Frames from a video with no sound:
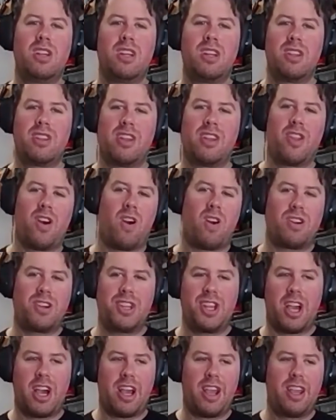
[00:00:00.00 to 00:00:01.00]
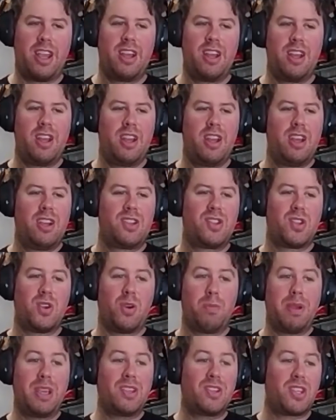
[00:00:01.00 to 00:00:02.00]
than the RTI. So
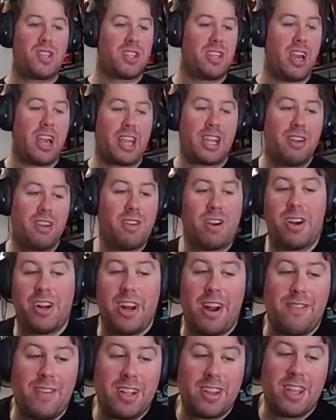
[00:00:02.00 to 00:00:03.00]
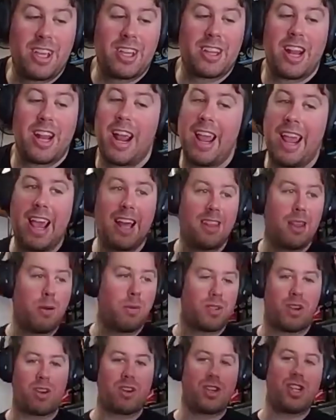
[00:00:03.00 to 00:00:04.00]
basically I converted everything that I had that was
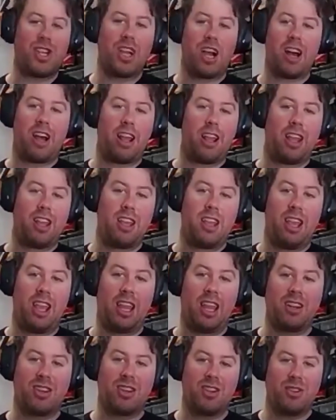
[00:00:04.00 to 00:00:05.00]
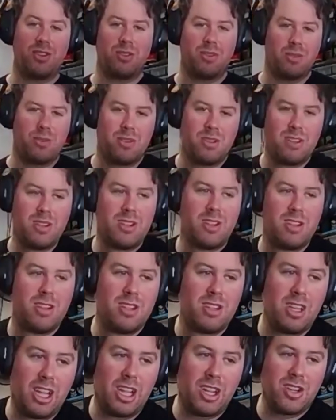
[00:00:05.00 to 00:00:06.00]
RTI into
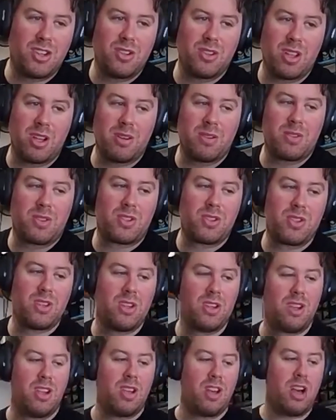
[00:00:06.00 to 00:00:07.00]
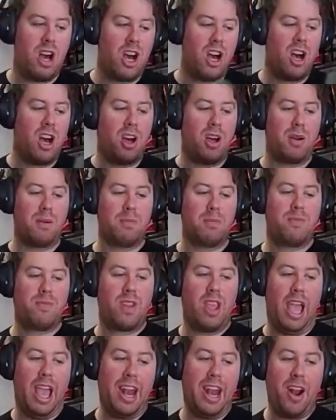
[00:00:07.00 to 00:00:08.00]
those. And
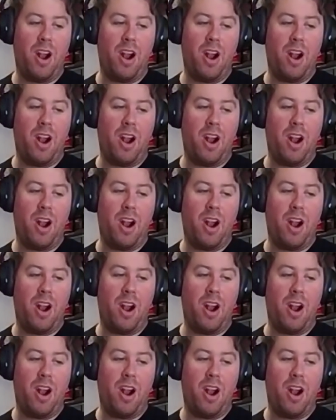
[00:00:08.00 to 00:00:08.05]
then